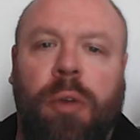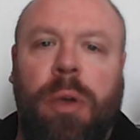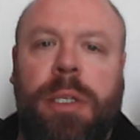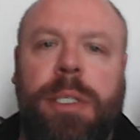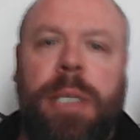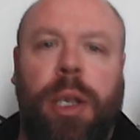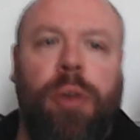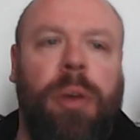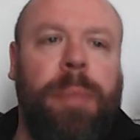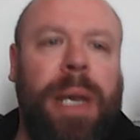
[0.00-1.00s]
Vogan's
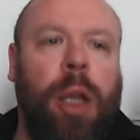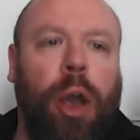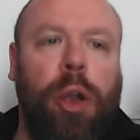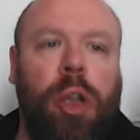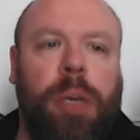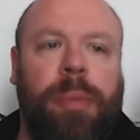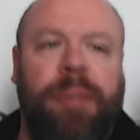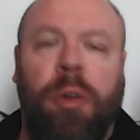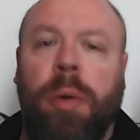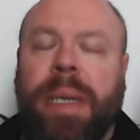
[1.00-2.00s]
European Outlook.
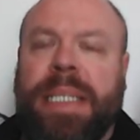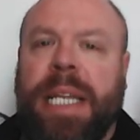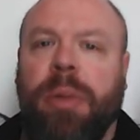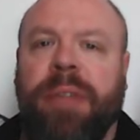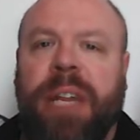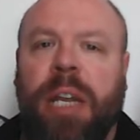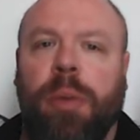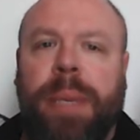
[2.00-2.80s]
Before we continue with the video,